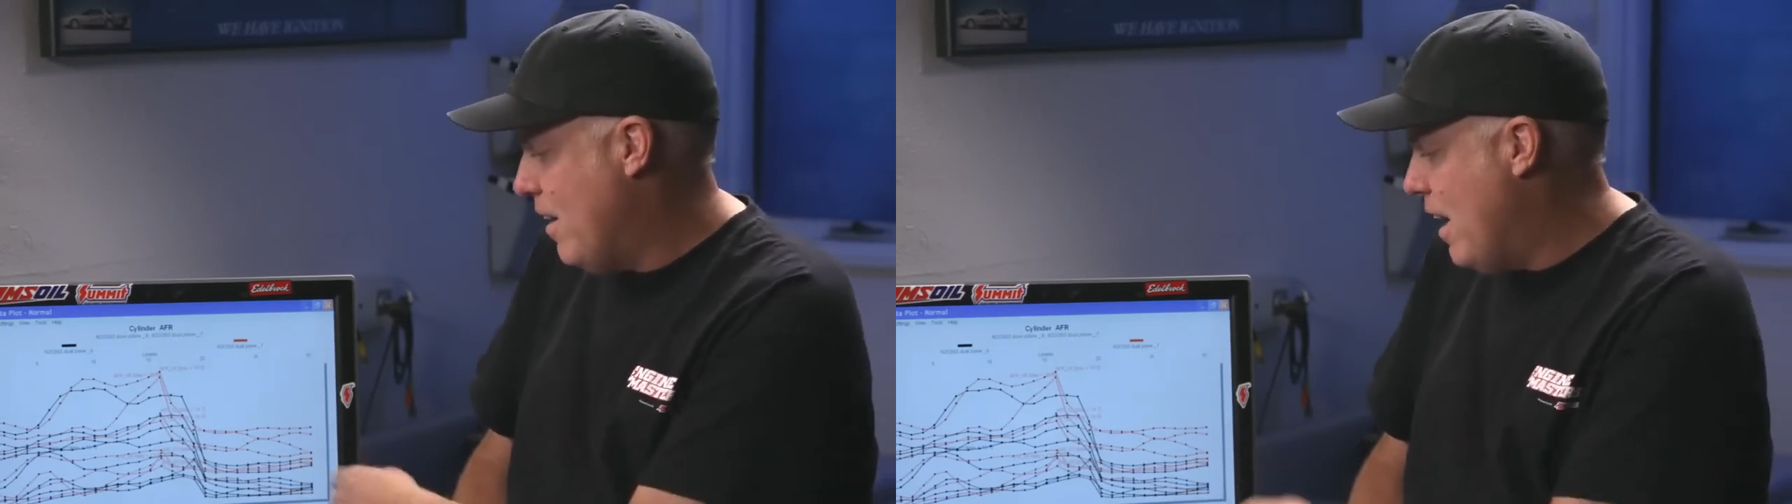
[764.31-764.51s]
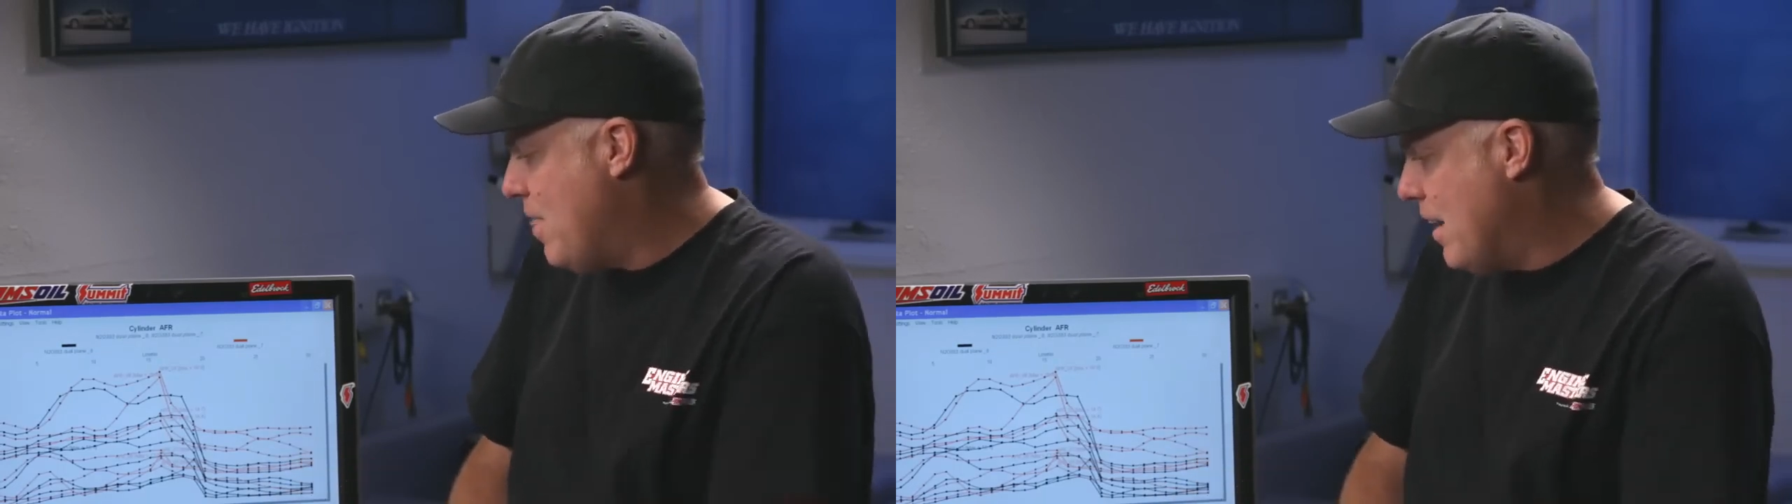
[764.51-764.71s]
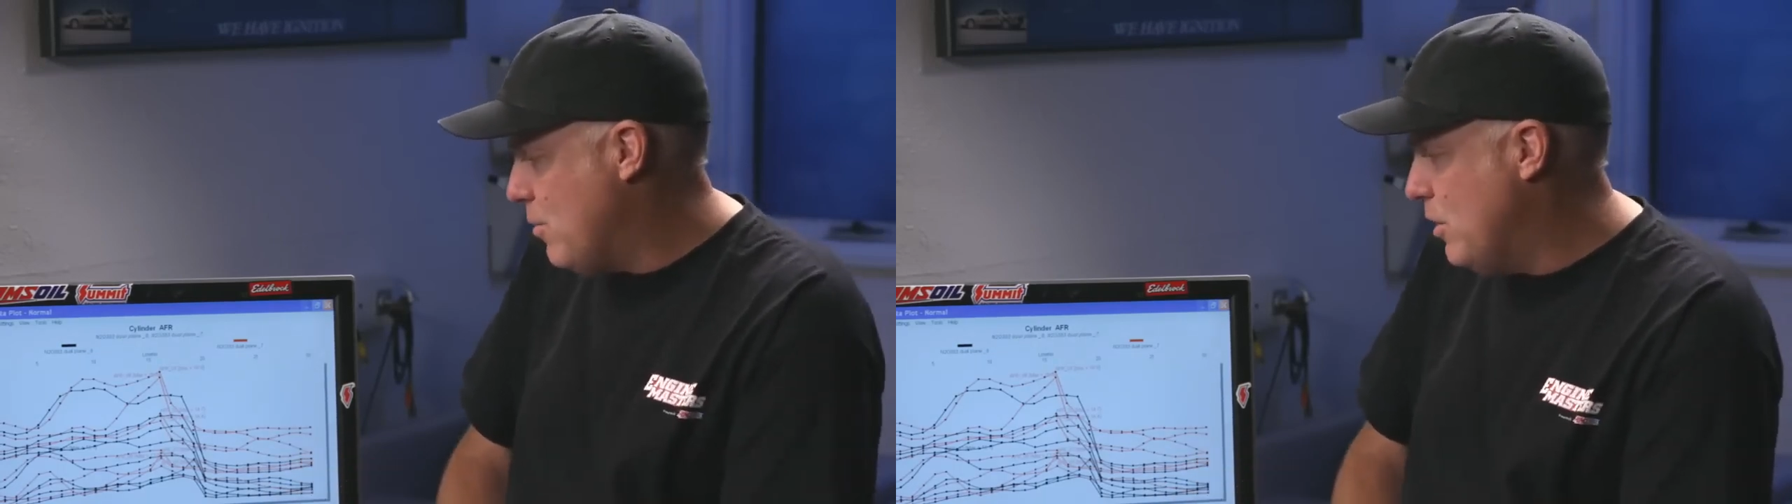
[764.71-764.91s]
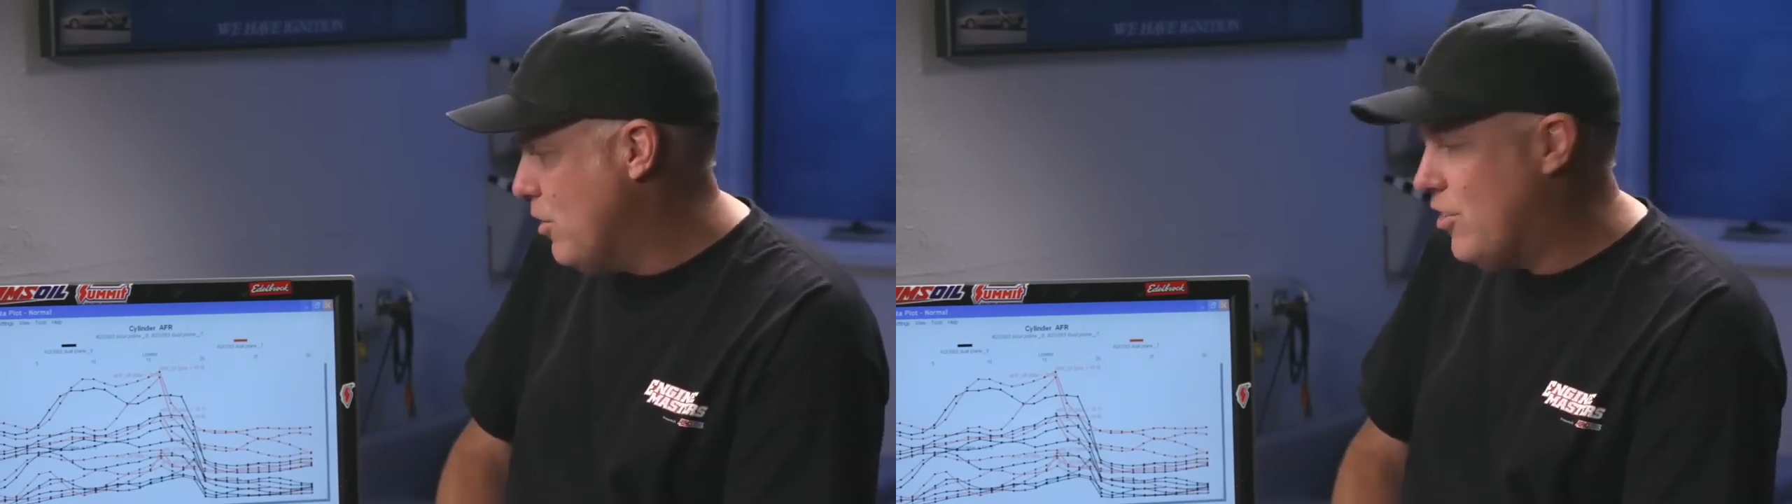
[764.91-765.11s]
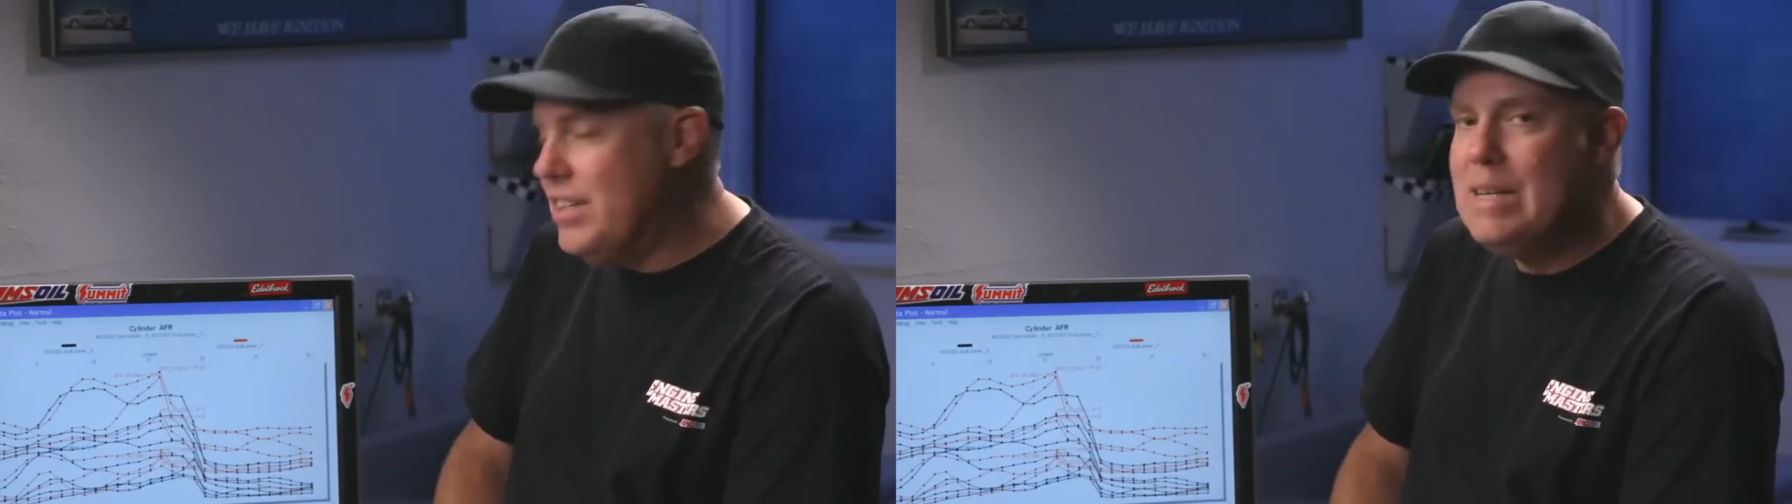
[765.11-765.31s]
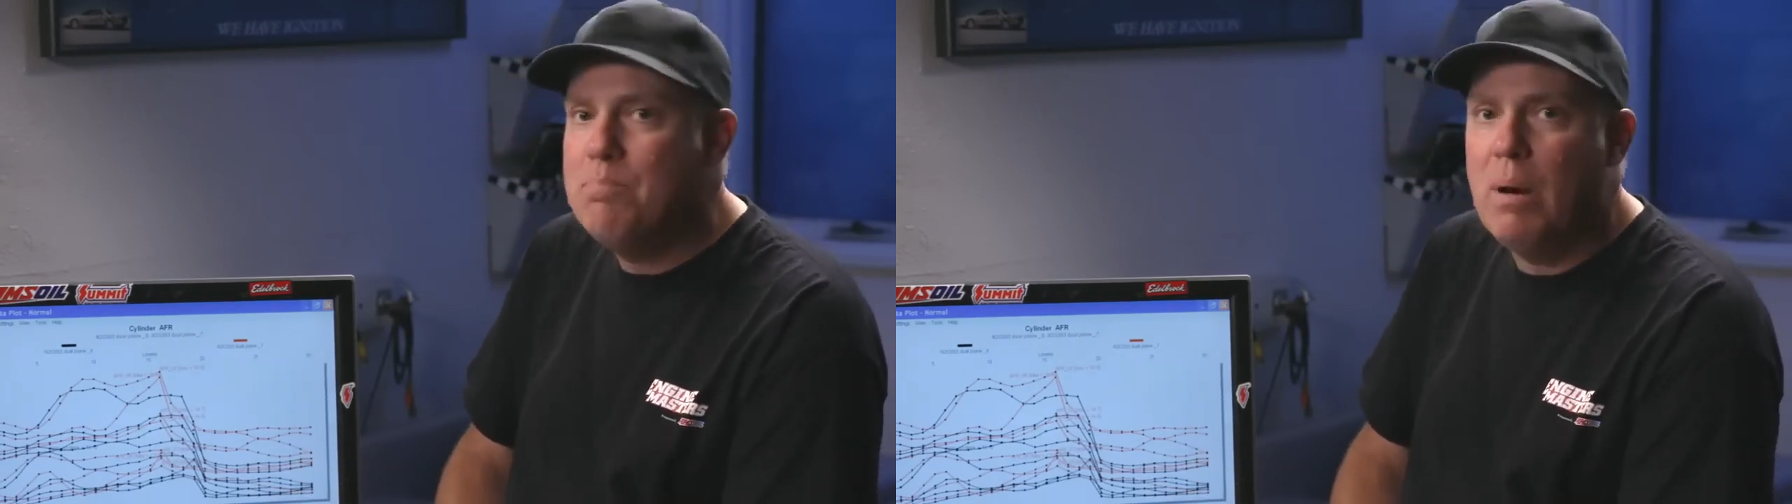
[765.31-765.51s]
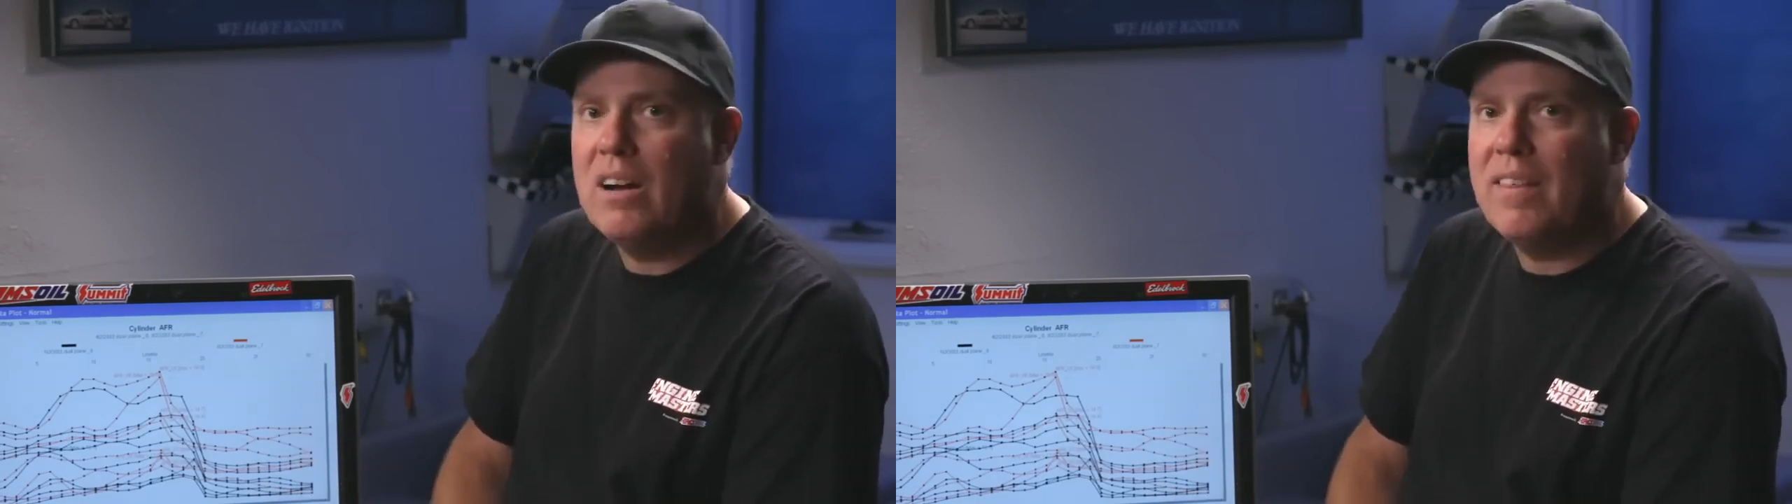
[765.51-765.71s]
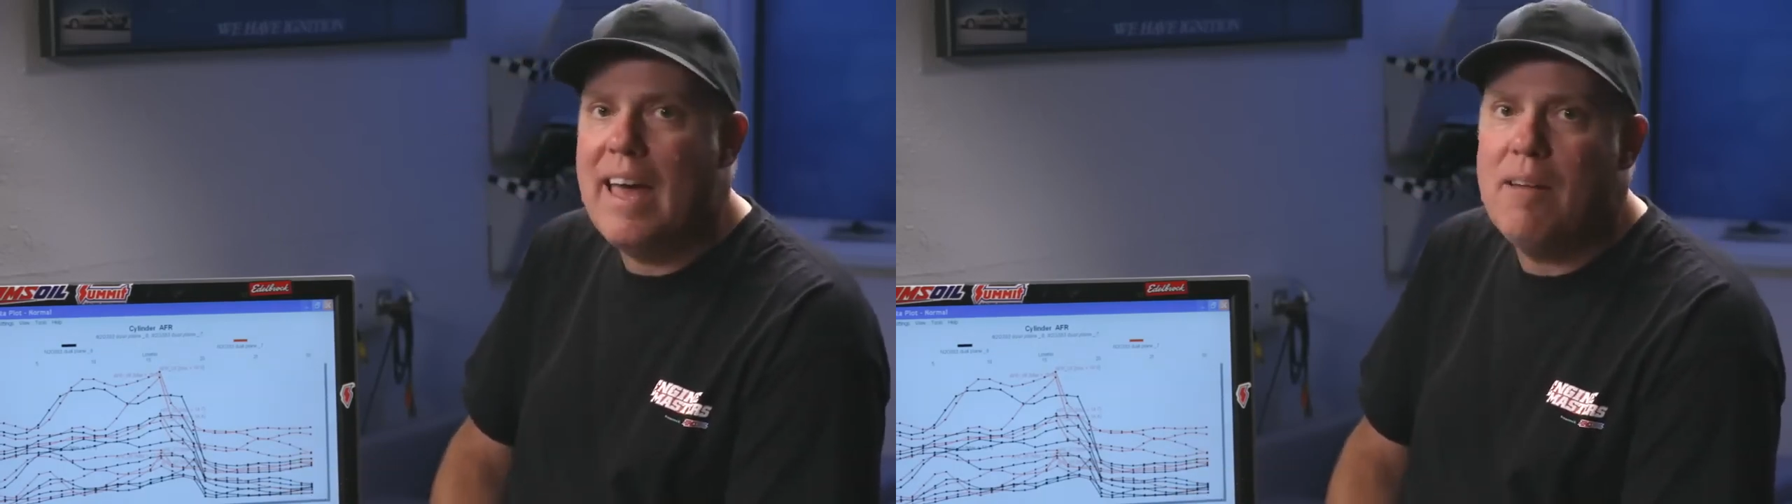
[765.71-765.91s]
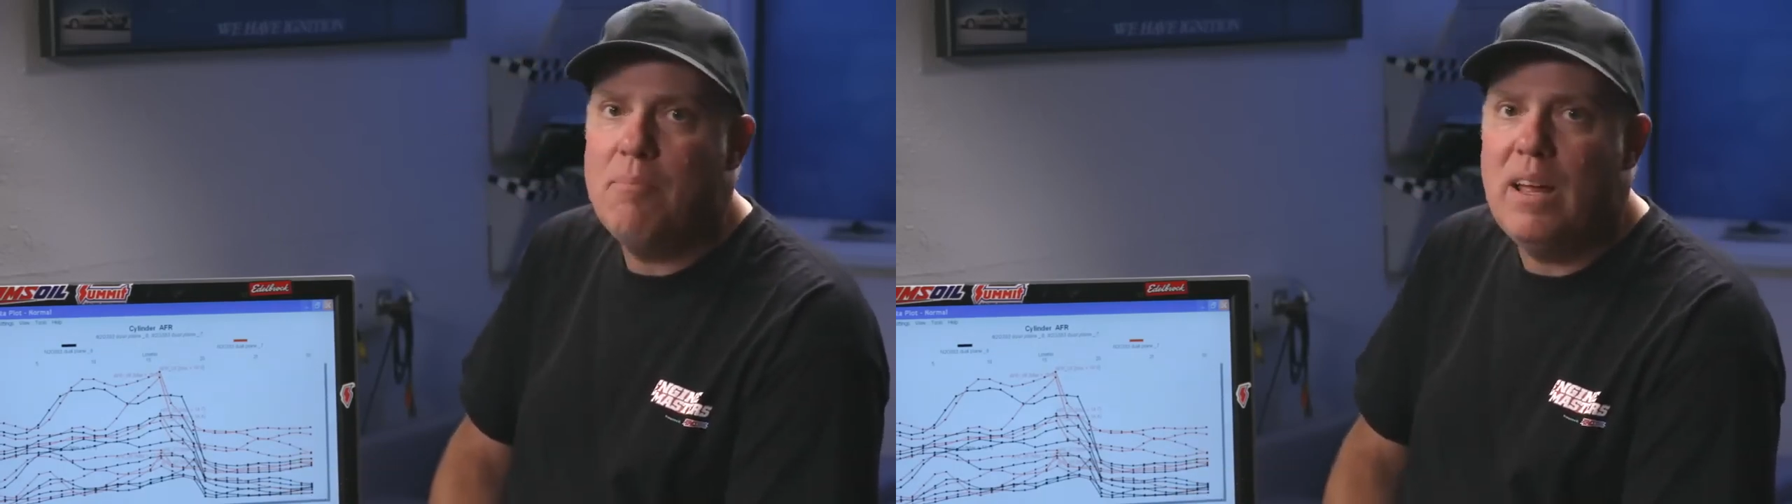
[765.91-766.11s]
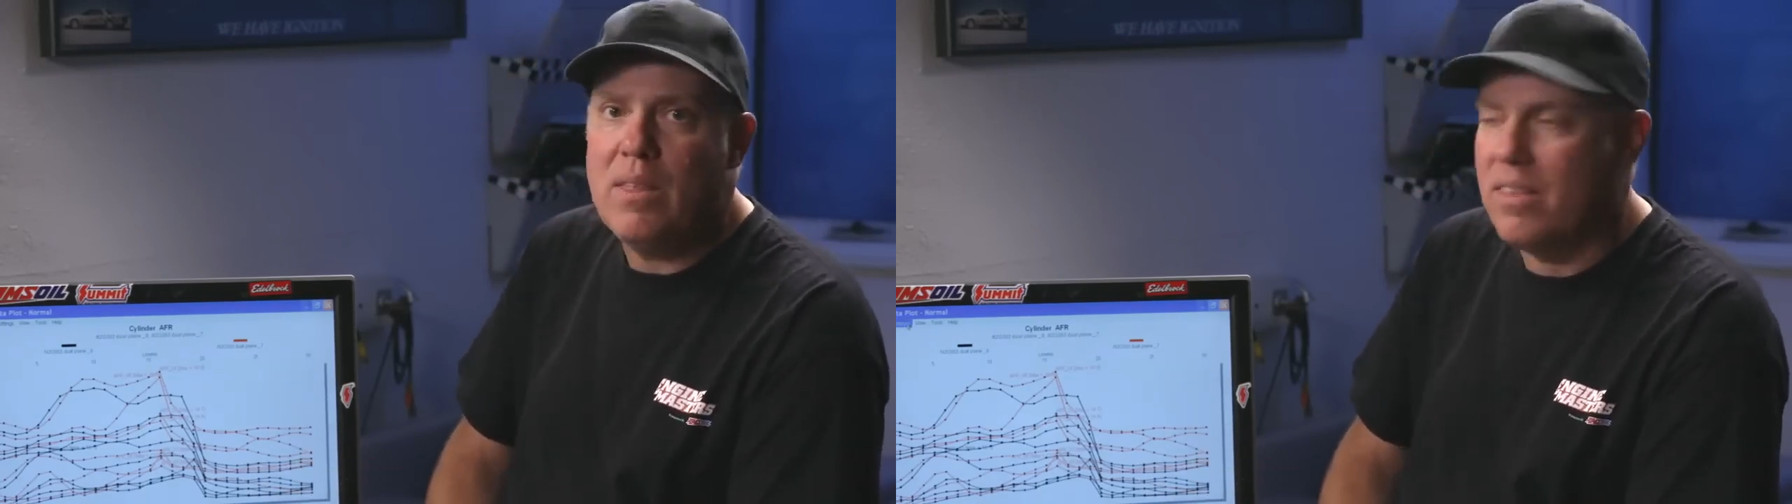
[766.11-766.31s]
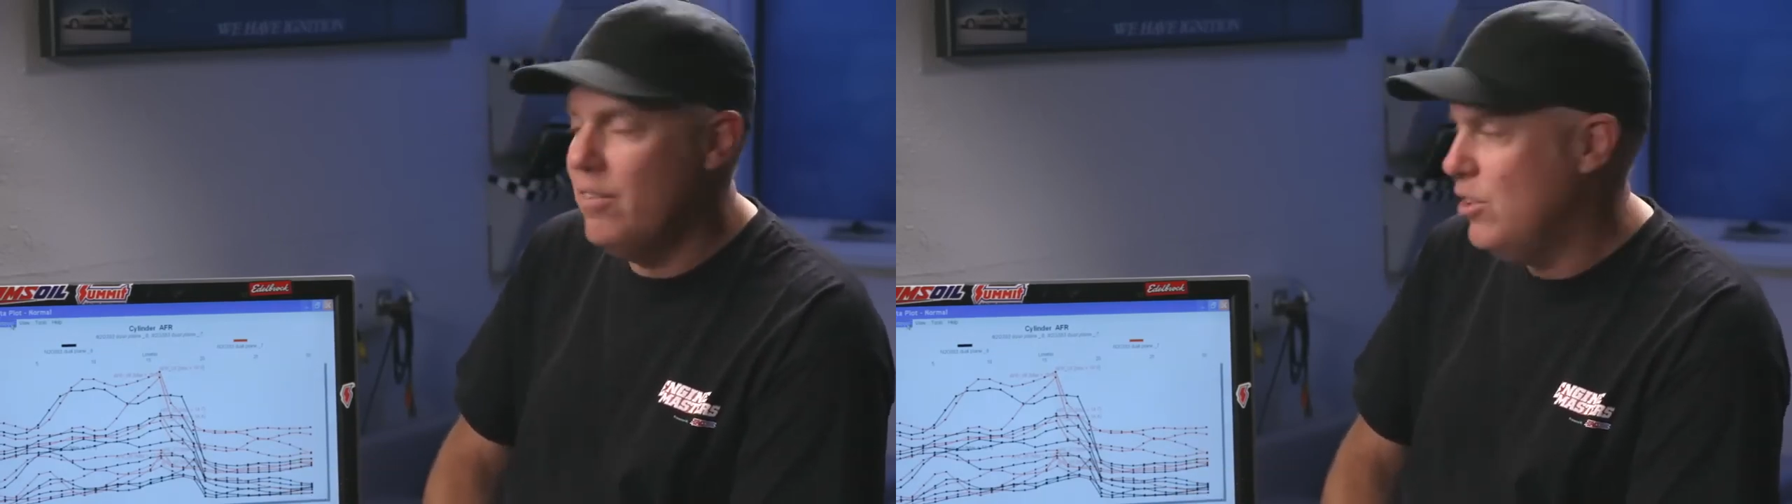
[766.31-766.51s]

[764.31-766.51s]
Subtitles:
I think we just debunked that myth.